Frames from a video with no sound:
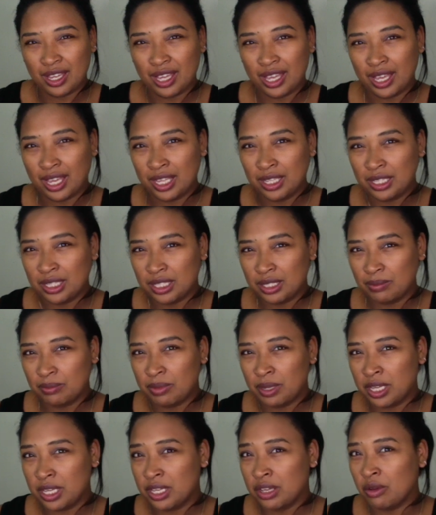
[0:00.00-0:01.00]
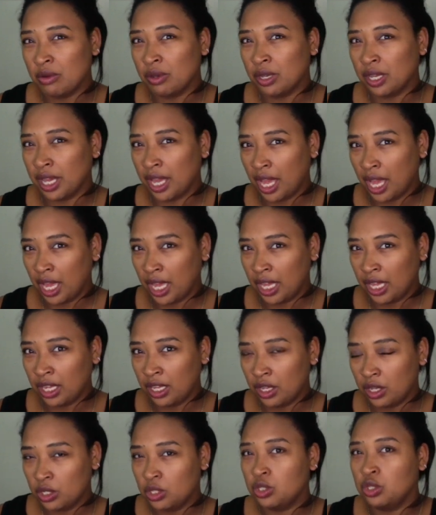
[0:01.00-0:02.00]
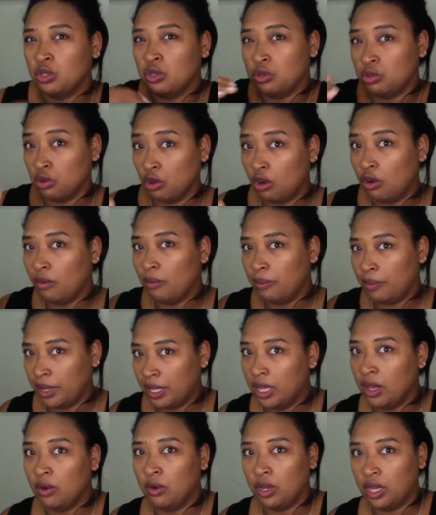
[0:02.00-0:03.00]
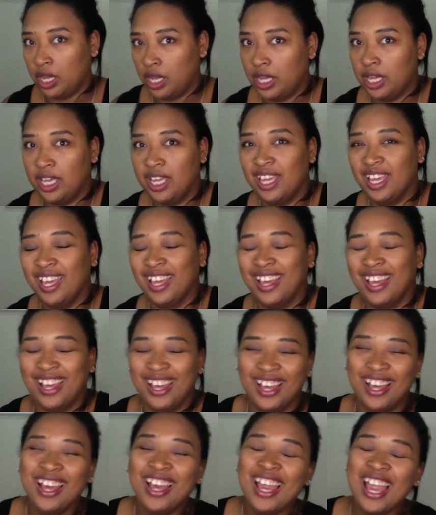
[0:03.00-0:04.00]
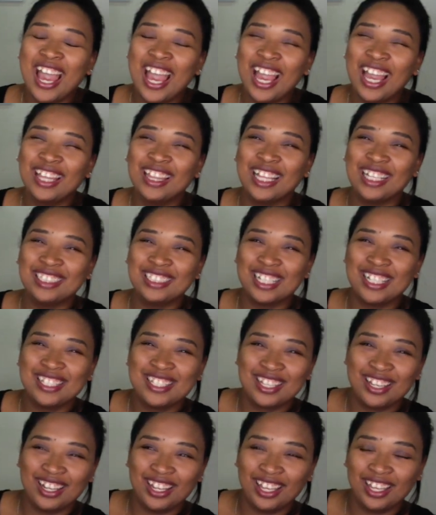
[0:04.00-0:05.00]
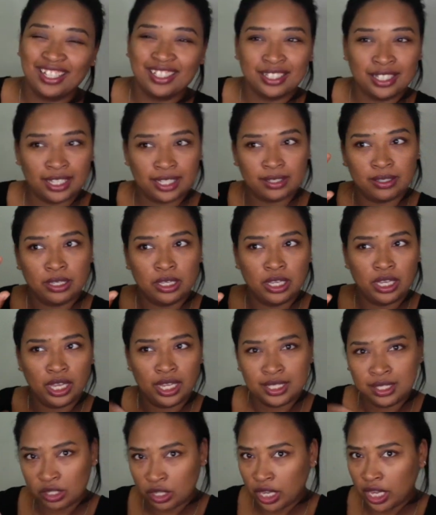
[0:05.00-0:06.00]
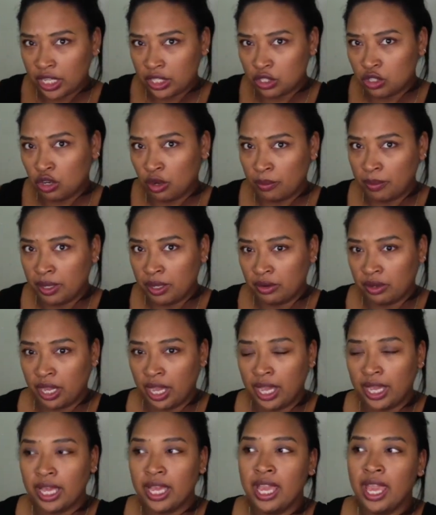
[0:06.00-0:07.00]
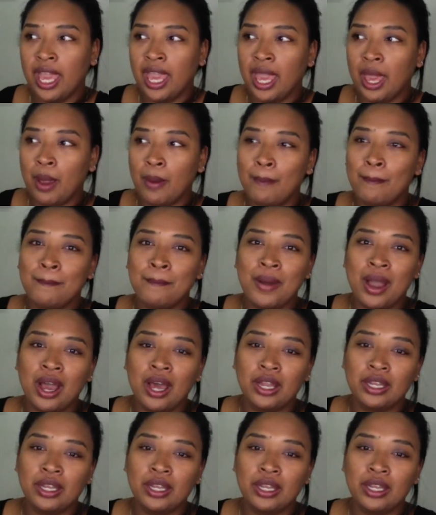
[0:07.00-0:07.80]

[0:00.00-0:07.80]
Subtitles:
it being okay to not be okay. And that sounds like it's okay to not be okay. But